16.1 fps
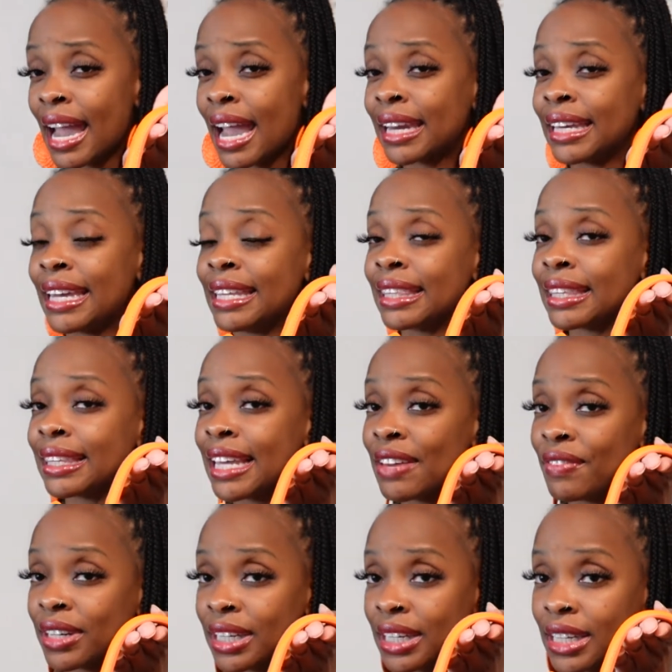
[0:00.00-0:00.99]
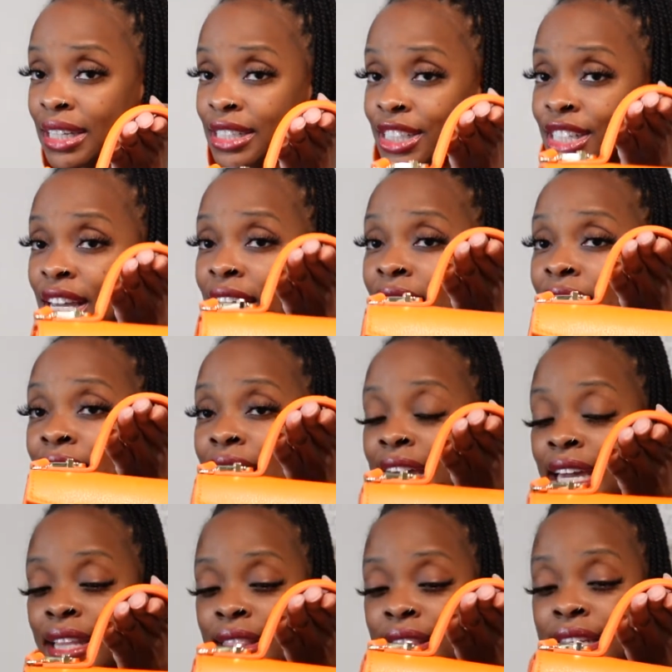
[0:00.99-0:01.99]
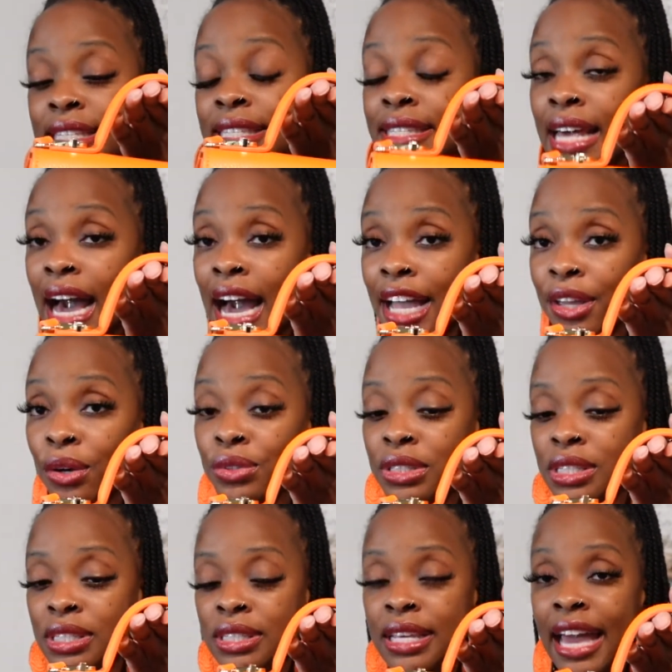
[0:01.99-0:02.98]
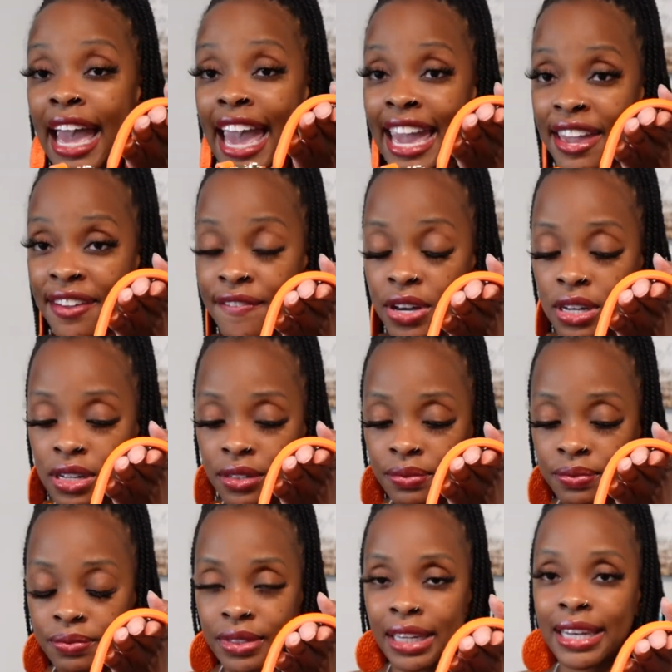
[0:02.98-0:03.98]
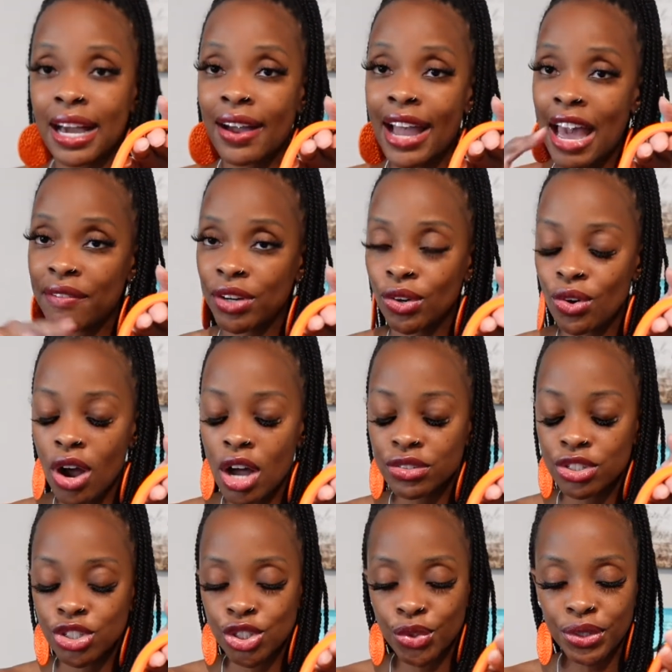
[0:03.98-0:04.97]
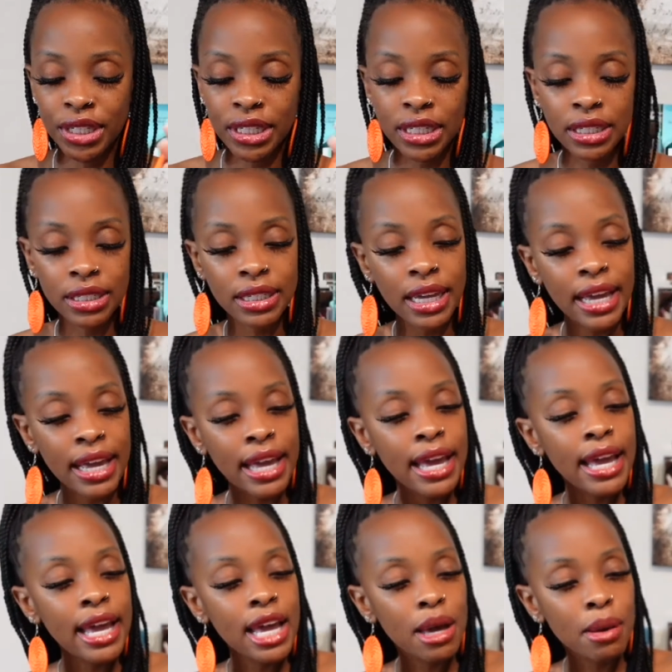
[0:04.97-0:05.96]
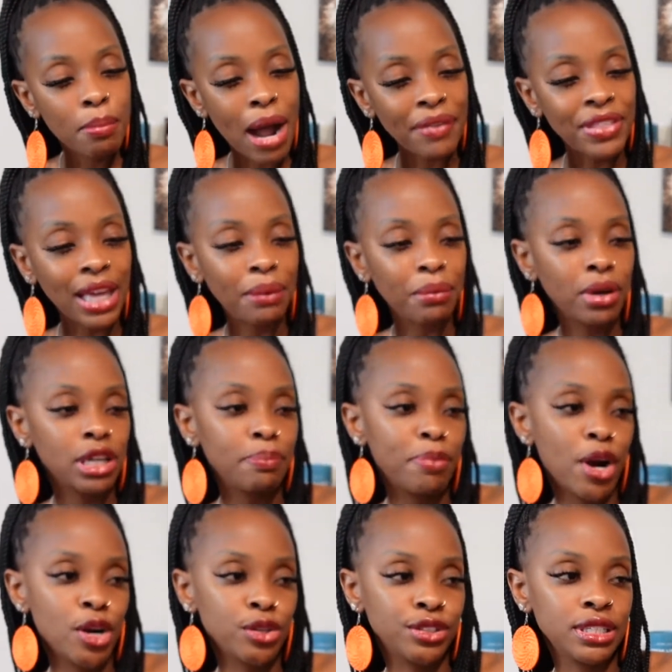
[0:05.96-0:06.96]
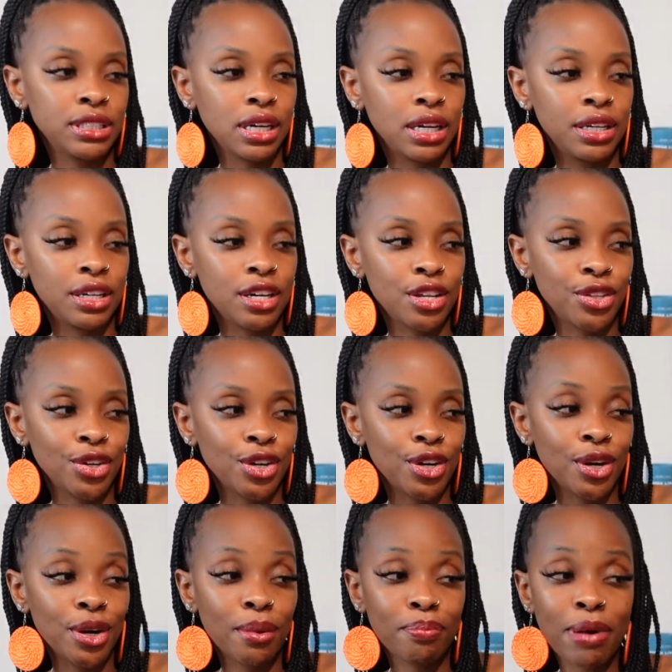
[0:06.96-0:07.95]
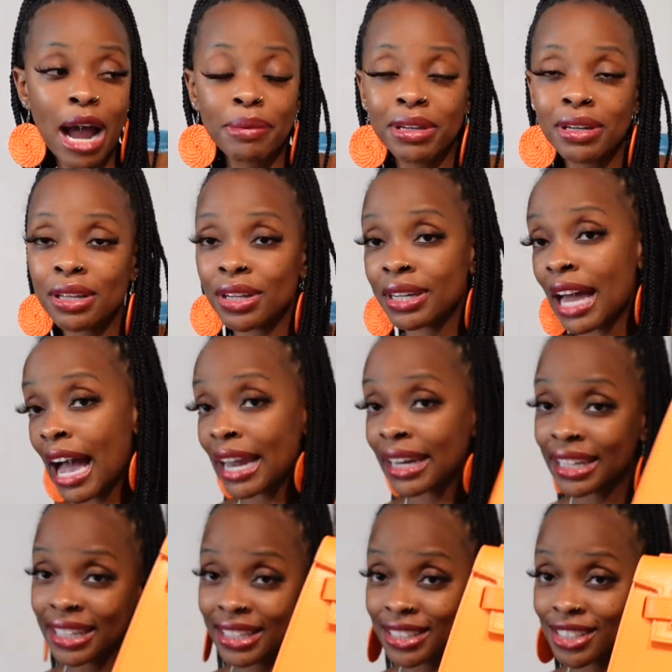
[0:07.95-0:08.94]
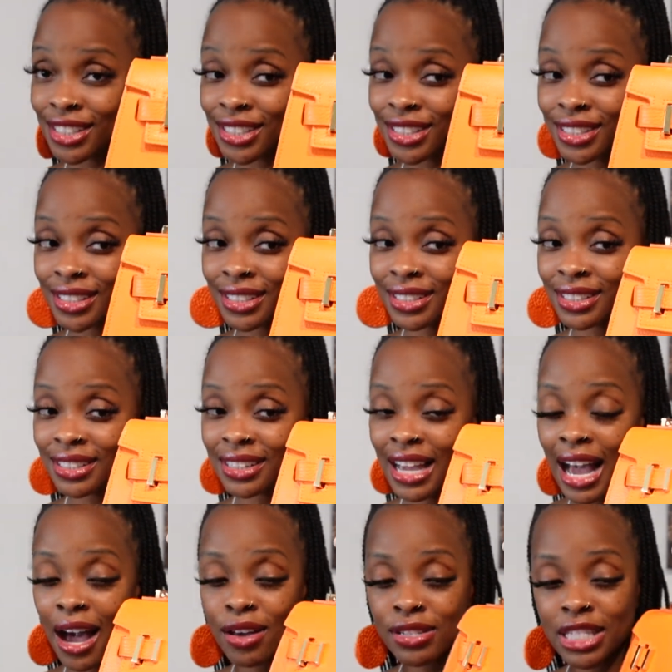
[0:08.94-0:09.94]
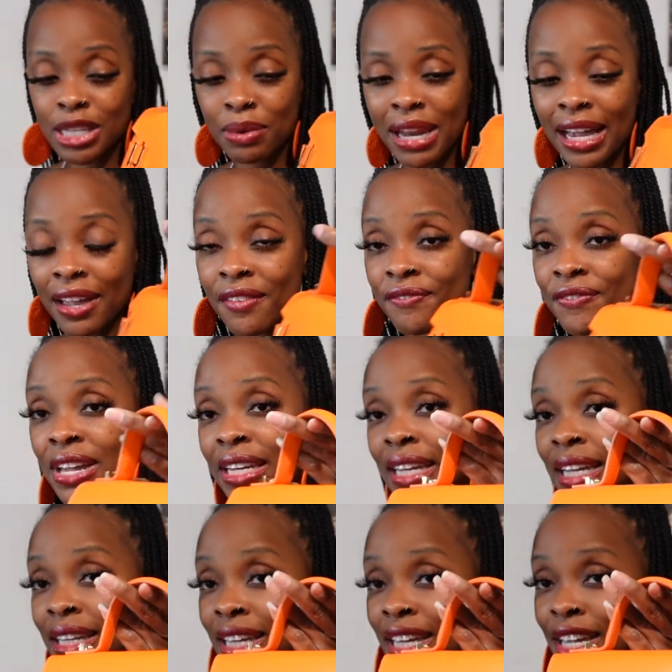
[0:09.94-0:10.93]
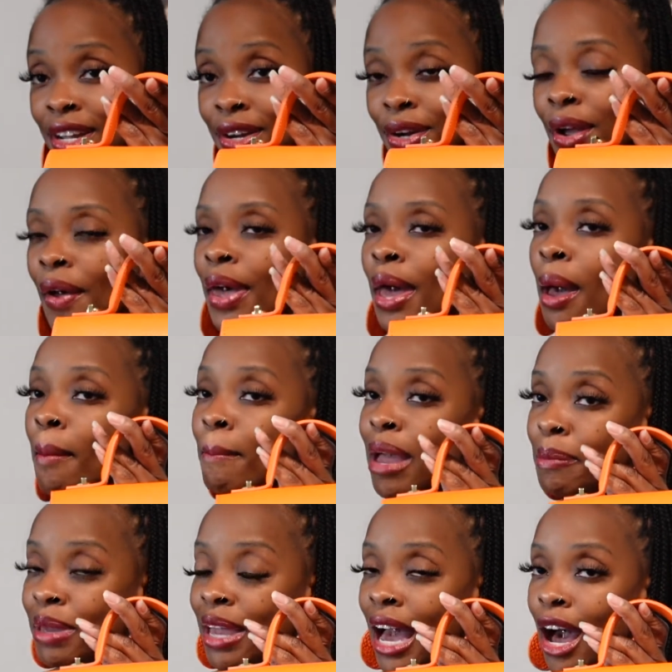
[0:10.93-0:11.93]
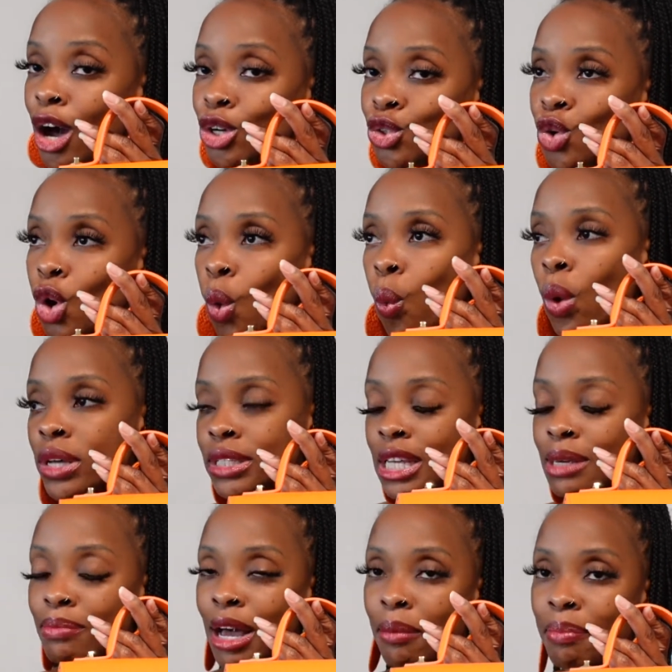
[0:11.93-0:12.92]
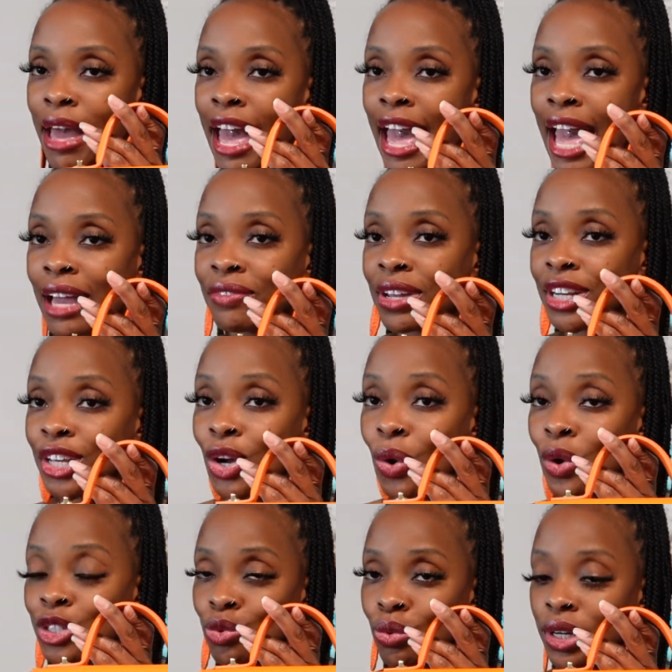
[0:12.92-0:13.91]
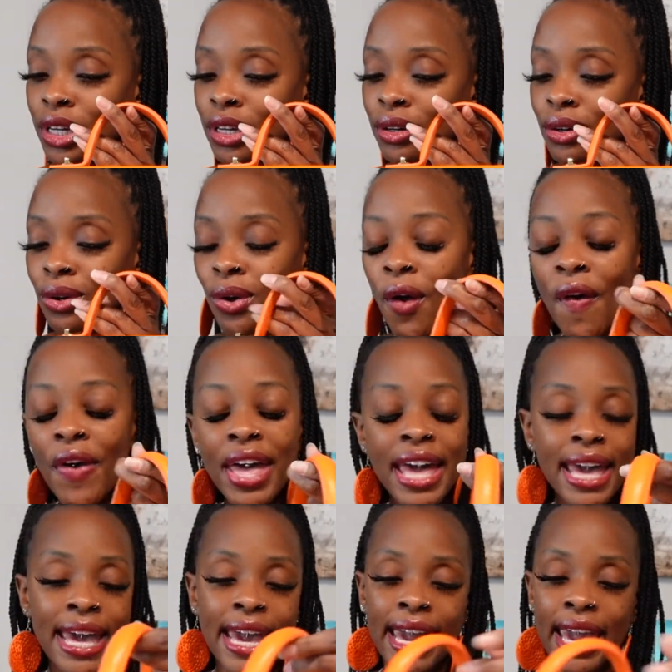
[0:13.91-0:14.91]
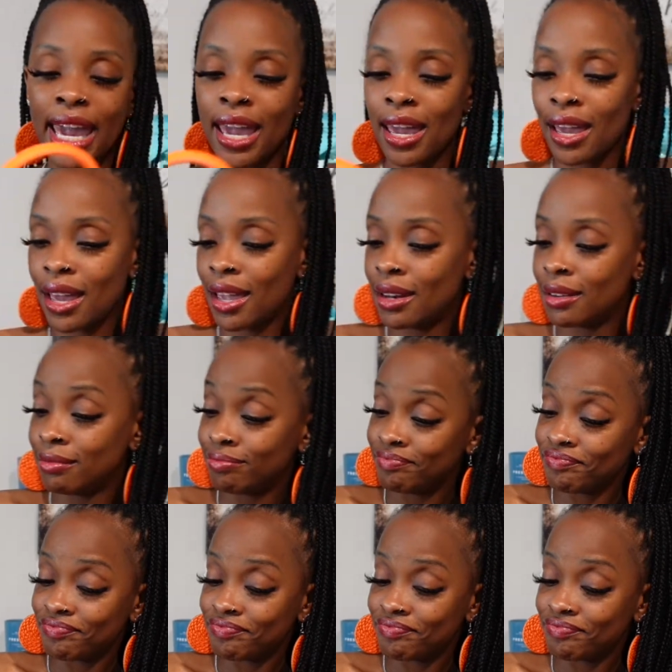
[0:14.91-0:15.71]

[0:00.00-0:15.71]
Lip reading: and an 11-inch in this style. This is the Ava, and I'll have it across the screen. But I think I'm going to purchase probably another 9-inch. I'll see what I can fit in here. Maybe I'll do a what's in my bag video as well, and